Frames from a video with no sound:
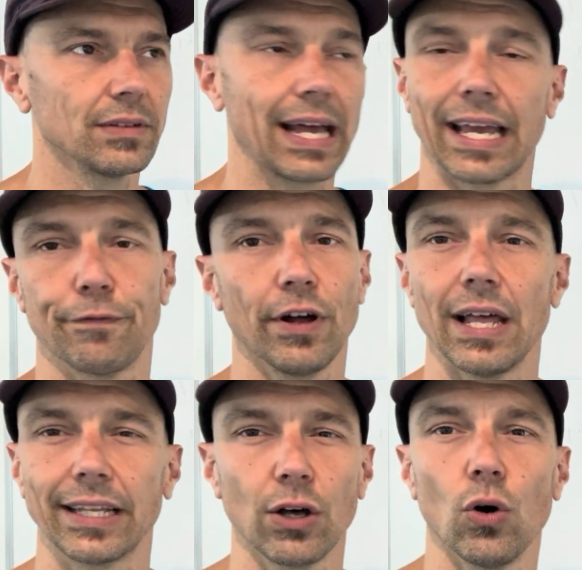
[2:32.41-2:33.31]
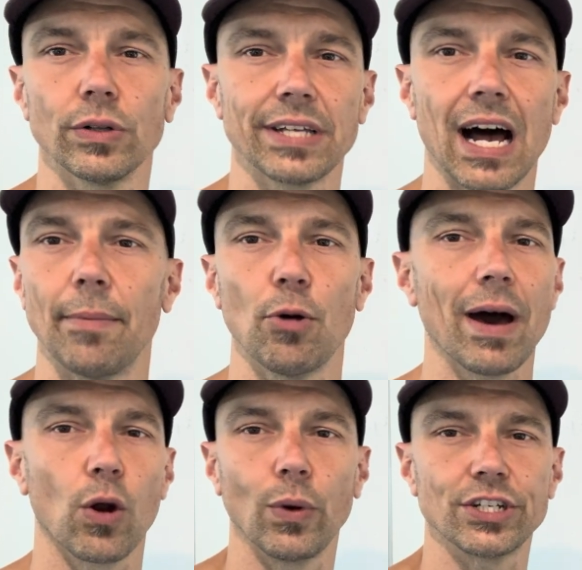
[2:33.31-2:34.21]
like it felt like the whole time, no
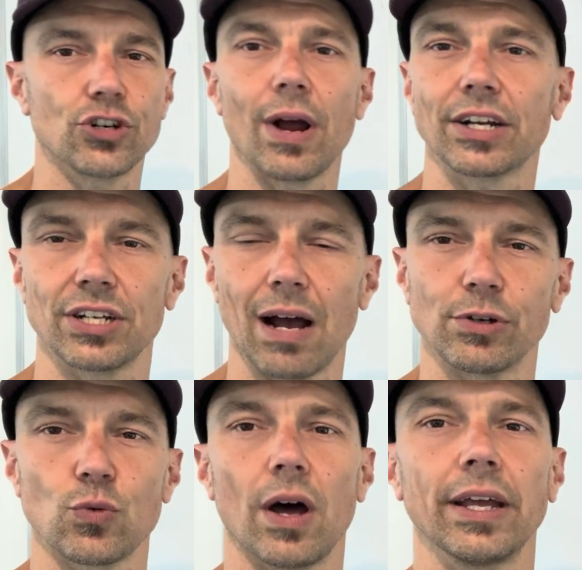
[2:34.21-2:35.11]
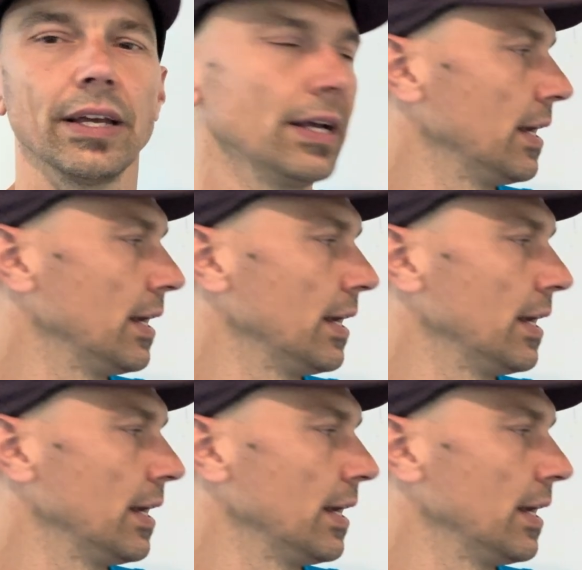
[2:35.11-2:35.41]
matter which direction I was running.